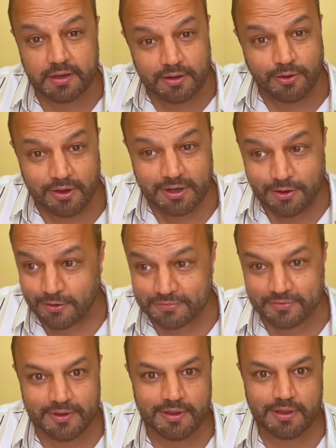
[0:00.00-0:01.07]
Turn on and
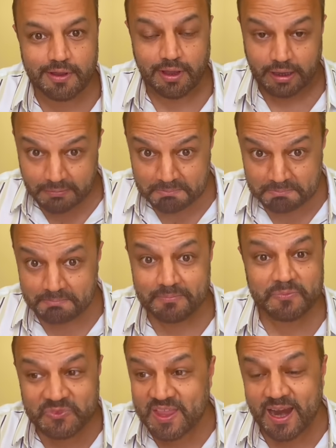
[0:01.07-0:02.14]
off.
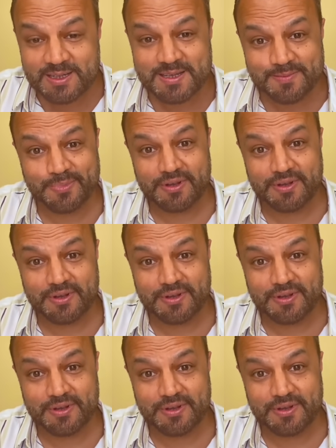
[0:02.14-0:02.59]
That's simple.